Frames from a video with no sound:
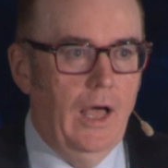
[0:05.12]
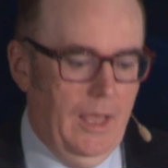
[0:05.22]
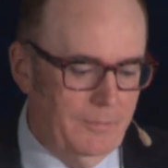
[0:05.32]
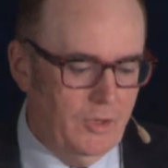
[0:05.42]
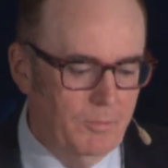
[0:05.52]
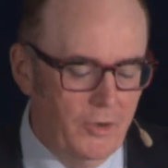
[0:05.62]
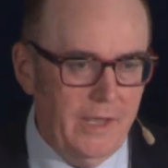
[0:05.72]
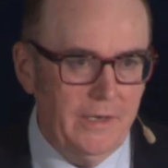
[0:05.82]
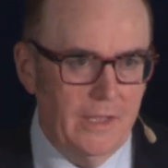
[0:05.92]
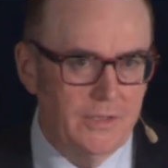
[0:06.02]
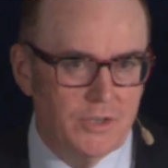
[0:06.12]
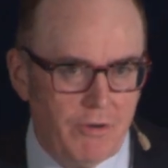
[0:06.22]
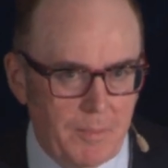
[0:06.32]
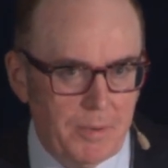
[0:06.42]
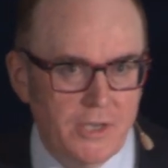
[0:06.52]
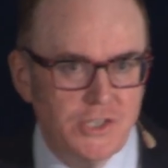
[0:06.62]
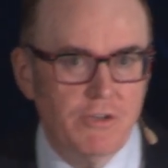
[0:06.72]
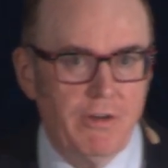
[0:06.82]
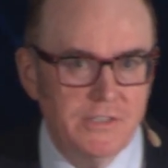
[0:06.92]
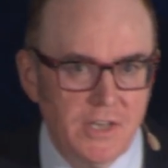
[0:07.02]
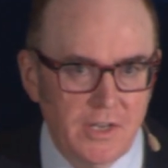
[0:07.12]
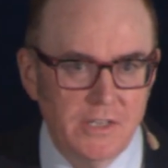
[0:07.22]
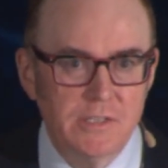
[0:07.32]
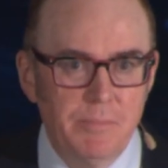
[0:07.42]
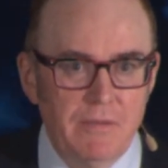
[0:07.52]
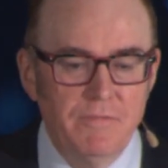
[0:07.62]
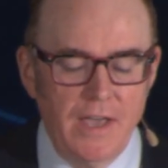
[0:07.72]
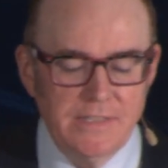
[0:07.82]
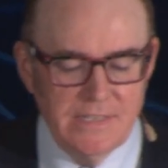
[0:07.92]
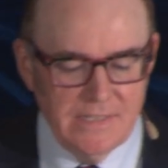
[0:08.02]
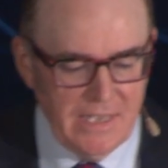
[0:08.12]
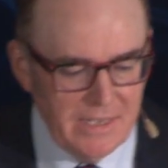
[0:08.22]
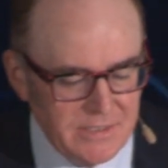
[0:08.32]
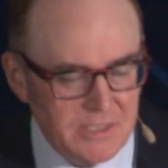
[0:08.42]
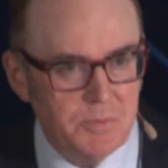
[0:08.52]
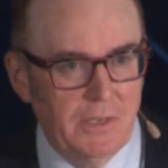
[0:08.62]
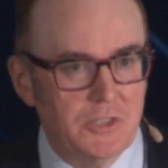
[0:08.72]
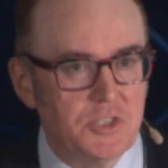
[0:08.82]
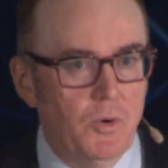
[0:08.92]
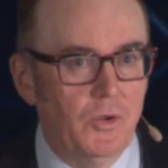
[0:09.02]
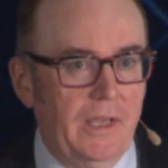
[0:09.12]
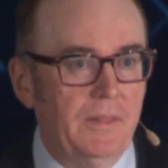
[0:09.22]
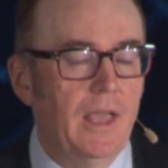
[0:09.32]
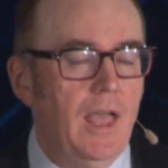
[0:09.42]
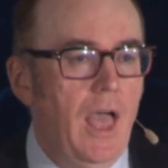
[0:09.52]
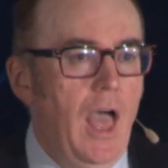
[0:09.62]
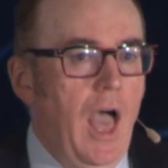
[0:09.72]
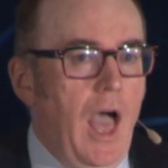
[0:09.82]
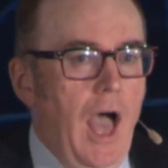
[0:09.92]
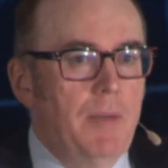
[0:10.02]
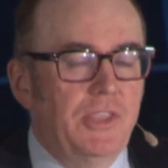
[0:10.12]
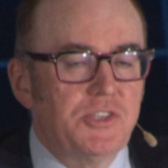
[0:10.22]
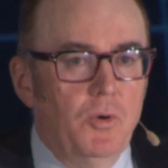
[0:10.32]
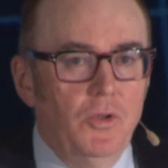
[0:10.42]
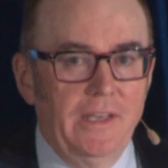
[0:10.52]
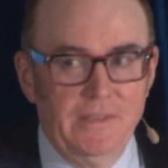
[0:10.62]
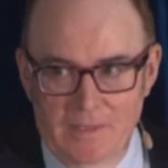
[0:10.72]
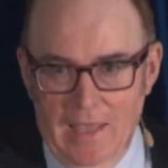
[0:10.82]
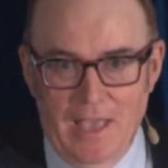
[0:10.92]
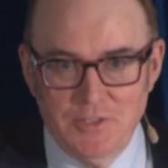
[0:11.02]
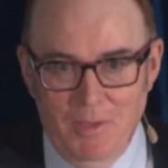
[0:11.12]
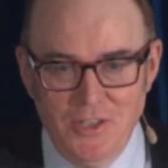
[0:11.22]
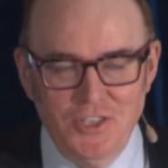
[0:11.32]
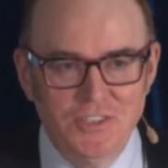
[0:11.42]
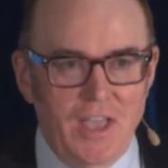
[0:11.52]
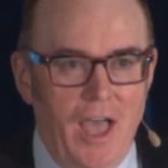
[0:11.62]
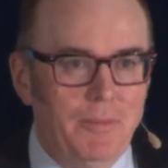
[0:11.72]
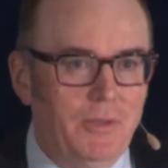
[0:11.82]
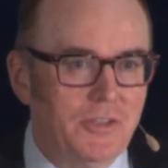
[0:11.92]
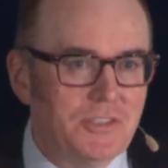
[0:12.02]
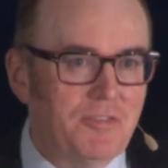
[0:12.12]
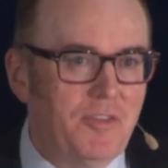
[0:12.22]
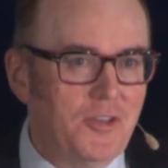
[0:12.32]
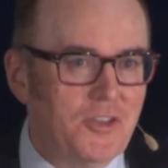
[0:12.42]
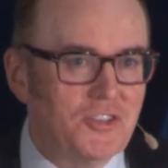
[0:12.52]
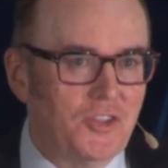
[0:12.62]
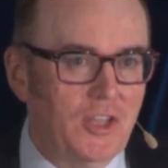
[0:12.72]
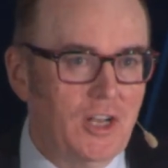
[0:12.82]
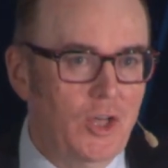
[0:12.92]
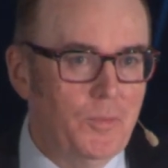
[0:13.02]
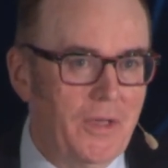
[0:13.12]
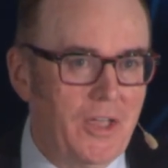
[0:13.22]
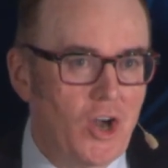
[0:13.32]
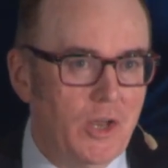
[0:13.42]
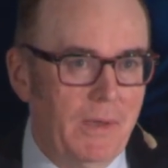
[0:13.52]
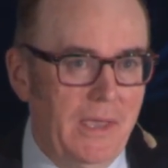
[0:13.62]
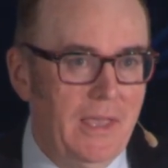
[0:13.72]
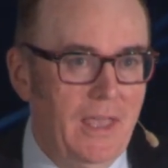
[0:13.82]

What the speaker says: Good morning. It's a great pleasure, great honor to be invited here to speak this morning. This morning, as mentioned, I'm going to focus on the global economy.